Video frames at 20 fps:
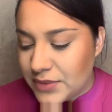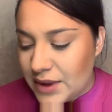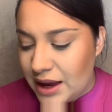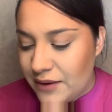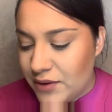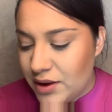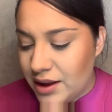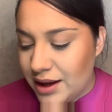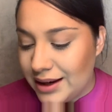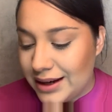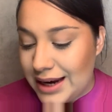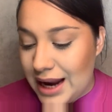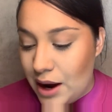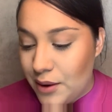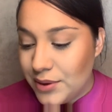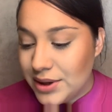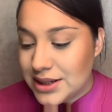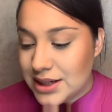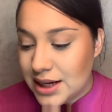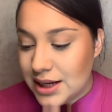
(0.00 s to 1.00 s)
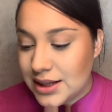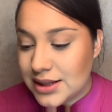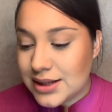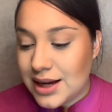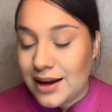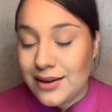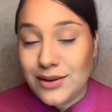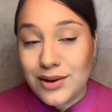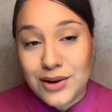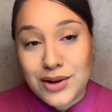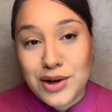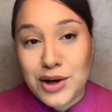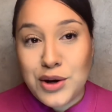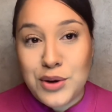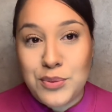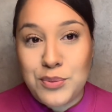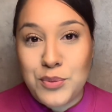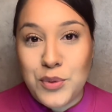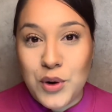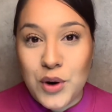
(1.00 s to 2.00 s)
I feel like nowadays I look
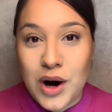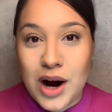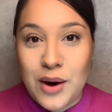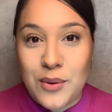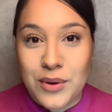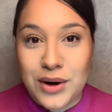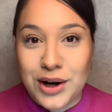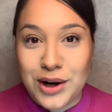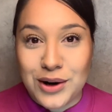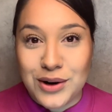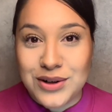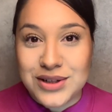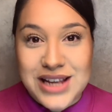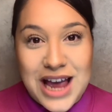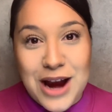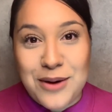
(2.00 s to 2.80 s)
more at what a girl's